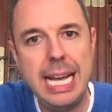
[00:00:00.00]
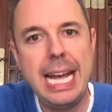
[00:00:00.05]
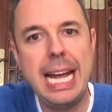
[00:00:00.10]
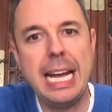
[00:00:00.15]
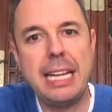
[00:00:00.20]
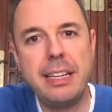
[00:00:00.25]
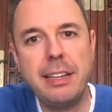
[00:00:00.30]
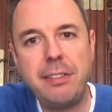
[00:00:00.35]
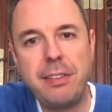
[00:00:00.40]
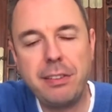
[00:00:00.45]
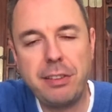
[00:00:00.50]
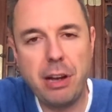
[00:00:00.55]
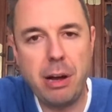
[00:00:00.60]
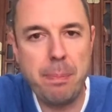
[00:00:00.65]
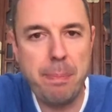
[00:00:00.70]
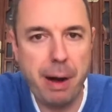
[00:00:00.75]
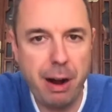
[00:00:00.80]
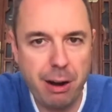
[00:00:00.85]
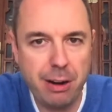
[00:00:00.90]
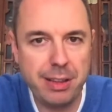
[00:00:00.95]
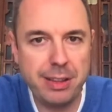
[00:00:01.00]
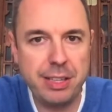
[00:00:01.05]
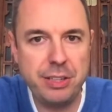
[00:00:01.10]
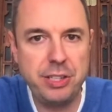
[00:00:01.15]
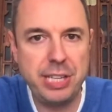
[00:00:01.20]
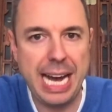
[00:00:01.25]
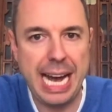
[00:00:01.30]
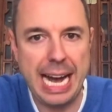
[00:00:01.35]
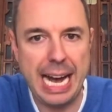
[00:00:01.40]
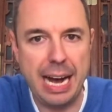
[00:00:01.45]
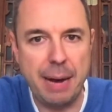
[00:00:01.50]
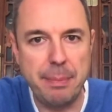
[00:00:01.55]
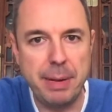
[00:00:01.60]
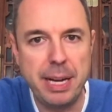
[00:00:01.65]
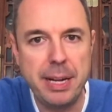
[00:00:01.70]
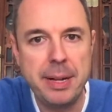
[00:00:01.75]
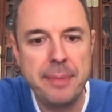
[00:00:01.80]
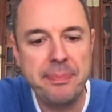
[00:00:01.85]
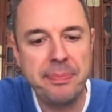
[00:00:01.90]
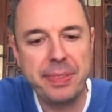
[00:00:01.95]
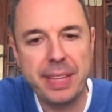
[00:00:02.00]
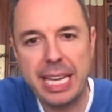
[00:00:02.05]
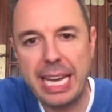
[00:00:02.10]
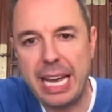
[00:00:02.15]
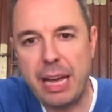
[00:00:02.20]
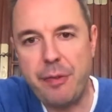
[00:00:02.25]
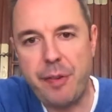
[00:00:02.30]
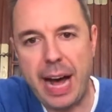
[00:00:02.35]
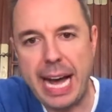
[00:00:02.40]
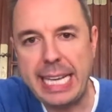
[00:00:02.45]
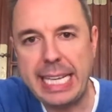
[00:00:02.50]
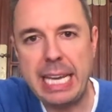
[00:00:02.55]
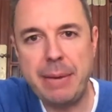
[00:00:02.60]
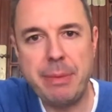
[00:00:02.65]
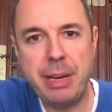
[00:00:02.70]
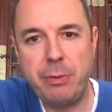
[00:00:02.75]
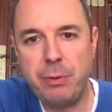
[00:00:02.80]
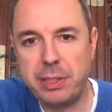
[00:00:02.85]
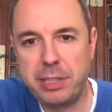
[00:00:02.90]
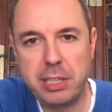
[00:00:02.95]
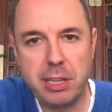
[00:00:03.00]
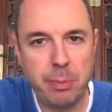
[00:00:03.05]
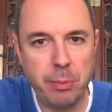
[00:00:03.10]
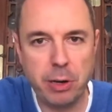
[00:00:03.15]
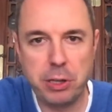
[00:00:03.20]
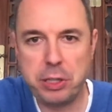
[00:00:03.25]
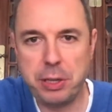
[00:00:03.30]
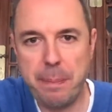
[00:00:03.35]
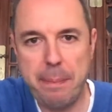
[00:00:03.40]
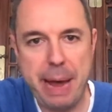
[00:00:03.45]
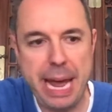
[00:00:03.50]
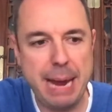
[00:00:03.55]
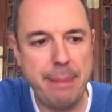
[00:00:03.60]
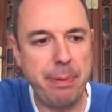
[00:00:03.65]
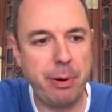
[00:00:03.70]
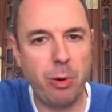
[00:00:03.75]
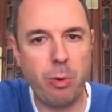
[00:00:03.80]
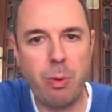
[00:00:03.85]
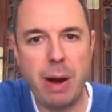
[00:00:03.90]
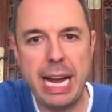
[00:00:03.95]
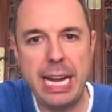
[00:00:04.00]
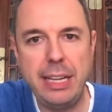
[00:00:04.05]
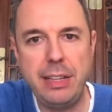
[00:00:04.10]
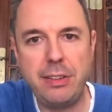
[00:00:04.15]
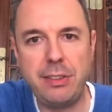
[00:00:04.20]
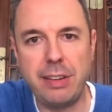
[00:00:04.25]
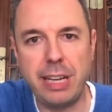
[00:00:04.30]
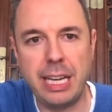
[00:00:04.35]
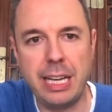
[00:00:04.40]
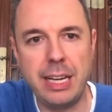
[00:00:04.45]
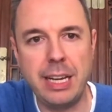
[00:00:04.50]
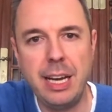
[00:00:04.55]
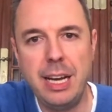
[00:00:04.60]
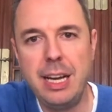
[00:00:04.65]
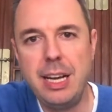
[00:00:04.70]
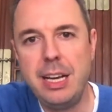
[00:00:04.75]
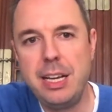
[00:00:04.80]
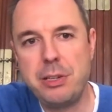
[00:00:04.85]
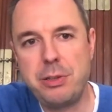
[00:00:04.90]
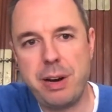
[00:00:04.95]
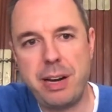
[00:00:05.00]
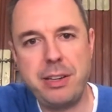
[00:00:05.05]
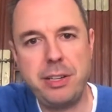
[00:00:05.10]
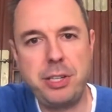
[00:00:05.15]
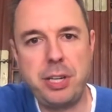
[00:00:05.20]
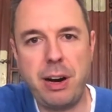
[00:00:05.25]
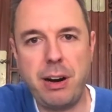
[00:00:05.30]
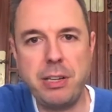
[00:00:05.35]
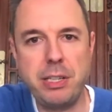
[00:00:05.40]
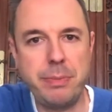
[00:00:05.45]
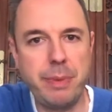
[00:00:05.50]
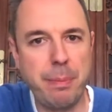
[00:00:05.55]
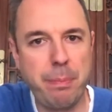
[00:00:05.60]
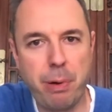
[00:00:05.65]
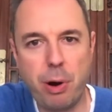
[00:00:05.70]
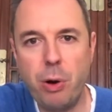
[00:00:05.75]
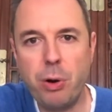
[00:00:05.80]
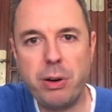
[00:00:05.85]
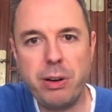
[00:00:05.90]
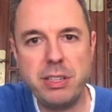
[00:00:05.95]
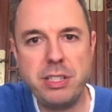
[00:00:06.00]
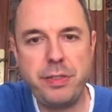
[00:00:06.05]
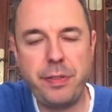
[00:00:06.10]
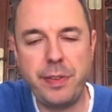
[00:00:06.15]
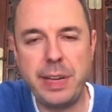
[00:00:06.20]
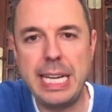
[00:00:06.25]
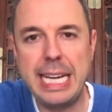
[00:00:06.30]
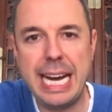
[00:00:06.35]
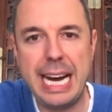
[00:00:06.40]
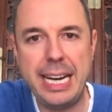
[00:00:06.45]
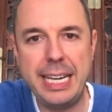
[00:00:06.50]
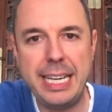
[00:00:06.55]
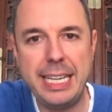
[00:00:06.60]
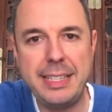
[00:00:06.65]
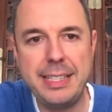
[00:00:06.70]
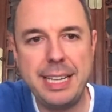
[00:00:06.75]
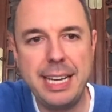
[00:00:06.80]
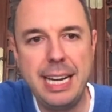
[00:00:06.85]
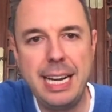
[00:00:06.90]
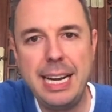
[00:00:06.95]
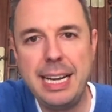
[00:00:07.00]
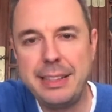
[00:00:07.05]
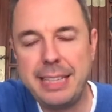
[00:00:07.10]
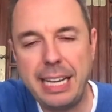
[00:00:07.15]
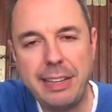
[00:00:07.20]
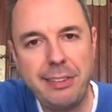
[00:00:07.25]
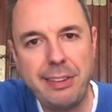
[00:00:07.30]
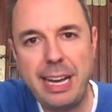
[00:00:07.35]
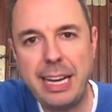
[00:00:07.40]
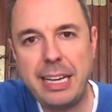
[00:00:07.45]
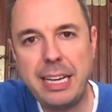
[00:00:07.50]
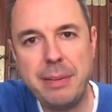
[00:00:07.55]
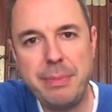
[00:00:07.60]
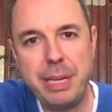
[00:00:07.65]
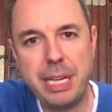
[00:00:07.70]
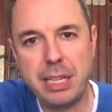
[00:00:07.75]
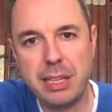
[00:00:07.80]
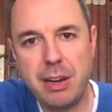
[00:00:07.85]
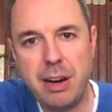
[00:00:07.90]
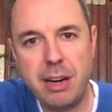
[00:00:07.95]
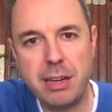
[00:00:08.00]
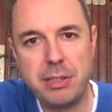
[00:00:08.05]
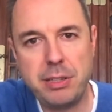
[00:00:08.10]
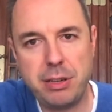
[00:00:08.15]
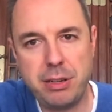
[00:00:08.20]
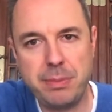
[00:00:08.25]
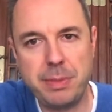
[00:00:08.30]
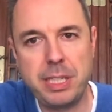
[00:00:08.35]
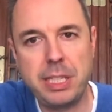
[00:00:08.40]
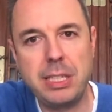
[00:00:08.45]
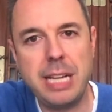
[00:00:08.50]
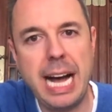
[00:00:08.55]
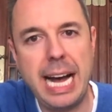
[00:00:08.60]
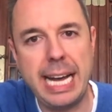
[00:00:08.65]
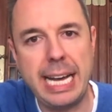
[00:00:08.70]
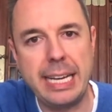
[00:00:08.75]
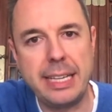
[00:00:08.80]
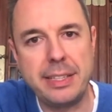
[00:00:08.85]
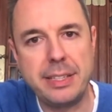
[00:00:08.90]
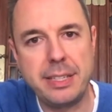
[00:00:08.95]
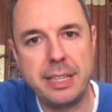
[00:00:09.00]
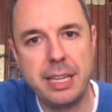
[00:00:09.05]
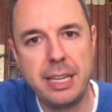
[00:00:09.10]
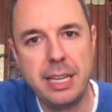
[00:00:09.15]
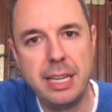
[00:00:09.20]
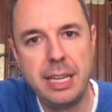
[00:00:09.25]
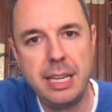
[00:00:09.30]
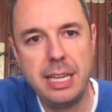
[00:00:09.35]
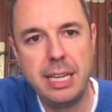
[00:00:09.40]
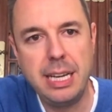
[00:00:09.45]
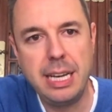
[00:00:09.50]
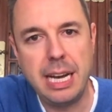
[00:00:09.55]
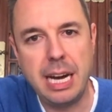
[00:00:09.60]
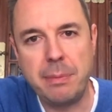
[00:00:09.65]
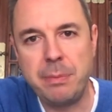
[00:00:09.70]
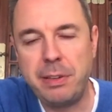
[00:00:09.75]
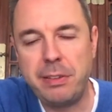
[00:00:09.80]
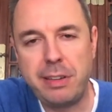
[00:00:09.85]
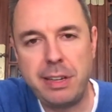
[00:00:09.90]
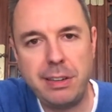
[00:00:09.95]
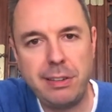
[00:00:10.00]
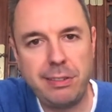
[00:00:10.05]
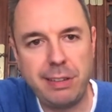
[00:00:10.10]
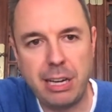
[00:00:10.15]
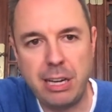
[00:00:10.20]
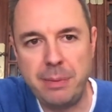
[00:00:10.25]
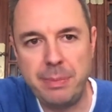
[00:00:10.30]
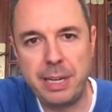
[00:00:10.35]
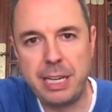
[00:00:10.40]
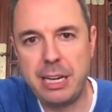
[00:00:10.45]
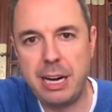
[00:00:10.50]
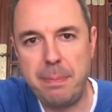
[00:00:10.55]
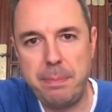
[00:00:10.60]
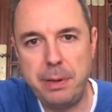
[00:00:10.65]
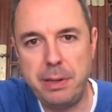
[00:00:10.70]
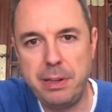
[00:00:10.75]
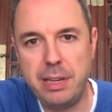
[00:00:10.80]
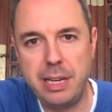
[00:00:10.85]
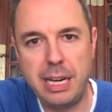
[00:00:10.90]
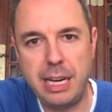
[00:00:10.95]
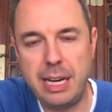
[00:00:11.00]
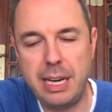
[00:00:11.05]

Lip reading: This is all part of the job. If I came in with commercial paper rates and tried to charge him a brokerage fee on it, that's not going to be a long-term client. I'm just going to sell him a couple